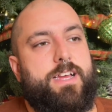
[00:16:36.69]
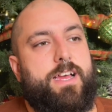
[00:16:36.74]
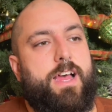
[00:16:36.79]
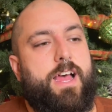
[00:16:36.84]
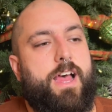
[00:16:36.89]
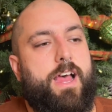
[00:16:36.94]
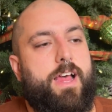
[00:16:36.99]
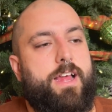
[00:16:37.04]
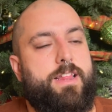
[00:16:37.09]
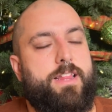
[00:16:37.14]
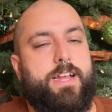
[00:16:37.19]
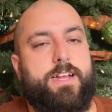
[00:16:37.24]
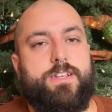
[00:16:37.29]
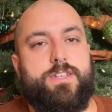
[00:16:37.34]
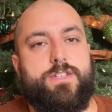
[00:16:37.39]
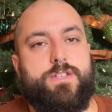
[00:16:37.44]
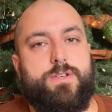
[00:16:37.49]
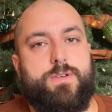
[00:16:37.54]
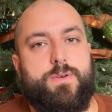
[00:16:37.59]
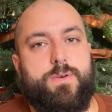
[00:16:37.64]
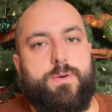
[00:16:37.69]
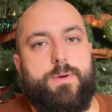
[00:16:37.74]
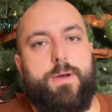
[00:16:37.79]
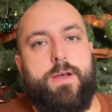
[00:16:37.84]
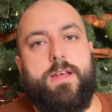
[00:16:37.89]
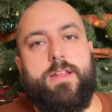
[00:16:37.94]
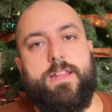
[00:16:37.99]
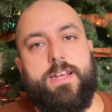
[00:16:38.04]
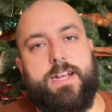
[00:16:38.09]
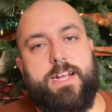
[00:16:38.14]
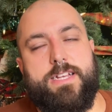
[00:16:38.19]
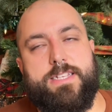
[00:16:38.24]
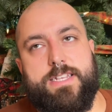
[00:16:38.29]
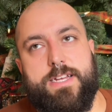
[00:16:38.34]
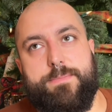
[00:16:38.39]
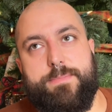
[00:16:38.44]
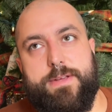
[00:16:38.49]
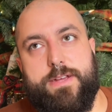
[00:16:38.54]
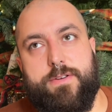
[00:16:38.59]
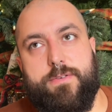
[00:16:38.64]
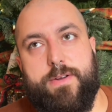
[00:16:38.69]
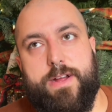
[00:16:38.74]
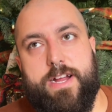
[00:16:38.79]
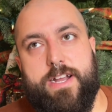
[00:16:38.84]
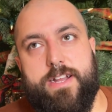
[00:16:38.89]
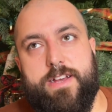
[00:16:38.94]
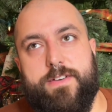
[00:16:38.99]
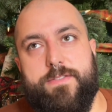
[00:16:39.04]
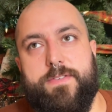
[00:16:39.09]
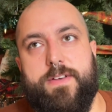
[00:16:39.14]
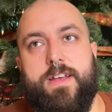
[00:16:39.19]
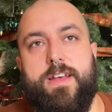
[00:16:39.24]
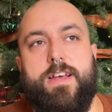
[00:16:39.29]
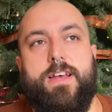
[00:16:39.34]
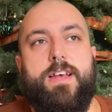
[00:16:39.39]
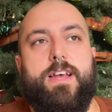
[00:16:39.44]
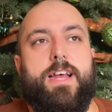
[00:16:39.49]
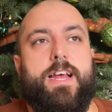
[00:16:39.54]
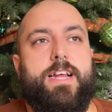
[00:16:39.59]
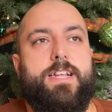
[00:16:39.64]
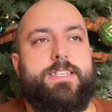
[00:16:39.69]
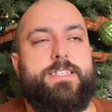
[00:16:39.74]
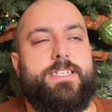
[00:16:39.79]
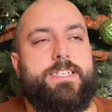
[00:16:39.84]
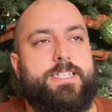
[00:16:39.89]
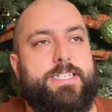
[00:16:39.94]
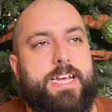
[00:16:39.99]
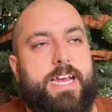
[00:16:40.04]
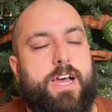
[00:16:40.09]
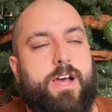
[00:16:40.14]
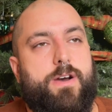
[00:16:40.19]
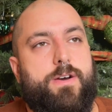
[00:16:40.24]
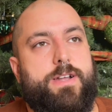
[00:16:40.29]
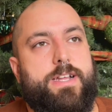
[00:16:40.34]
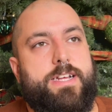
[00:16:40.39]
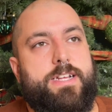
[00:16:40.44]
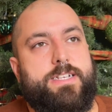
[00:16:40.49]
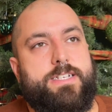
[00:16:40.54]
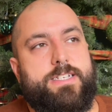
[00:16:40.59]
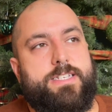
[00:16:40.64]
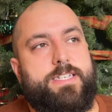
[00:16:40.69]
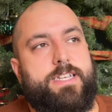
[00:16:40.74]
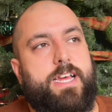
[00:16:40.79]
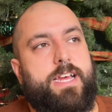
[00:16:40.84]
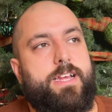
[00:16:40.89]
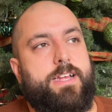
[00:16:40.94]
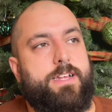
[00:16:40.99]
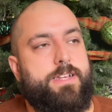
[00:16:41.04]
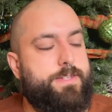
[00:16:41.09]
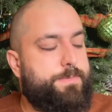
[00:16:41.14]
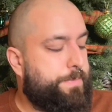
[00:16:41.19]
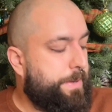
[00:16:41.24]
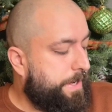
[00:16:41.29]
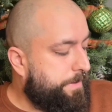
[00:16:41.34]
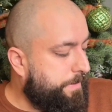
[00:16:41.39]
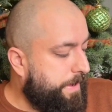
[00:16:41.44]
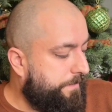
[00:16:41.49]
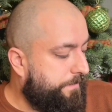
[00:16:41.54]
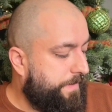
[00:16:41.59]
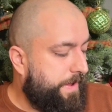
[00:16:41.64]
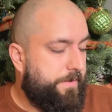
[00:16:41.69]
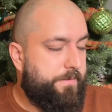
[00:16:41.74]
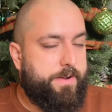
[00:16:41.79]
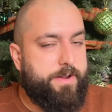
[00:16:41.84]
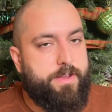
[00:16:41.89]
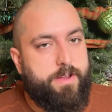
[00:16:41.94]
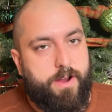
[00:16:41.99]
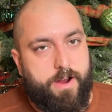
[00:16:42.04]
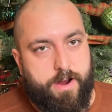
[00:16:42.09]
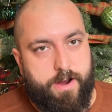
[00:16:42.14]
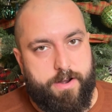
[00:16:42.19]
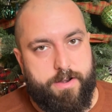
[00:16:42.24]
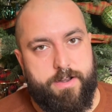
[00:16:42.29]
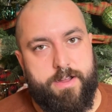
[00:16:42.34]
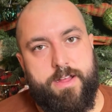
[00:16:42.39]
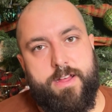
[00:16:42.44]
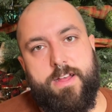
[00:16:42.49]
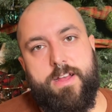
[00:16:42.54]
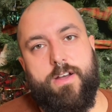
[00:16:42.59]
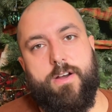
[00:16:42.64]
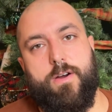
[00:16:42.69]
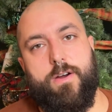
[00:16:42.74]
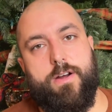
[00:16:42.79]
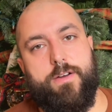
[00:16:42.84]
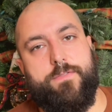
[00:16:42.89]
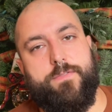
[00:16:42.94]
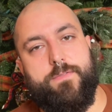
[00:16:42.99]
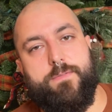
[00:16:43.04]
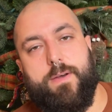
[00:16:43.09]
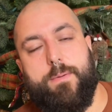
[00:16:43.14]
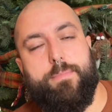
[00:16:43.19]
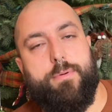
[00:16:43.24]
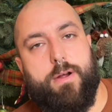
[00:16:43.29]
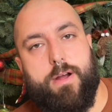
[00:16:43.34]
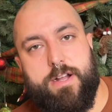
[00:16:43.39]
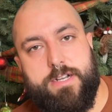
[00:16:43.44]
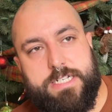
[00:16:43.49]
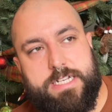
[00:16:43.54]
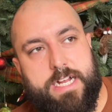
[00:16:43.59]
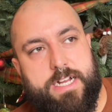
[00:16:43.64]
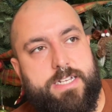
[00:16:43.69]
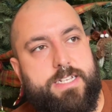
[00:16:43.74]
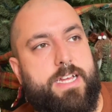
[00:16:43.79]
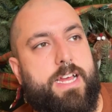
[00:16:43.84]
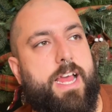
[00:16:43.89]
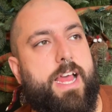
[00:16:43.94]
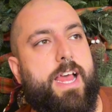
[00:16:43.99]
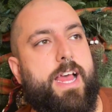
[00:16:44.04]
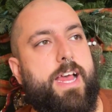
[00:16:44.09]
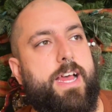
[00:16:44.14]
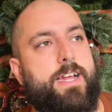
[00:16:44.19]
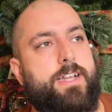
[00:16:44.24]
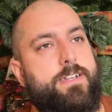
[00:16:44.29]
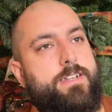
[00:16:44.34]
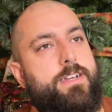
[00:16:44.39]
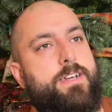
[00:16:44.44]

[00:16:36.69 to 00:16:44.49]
I like to, like I said, be creative and sit down and just pick my favorite yarn or a project, and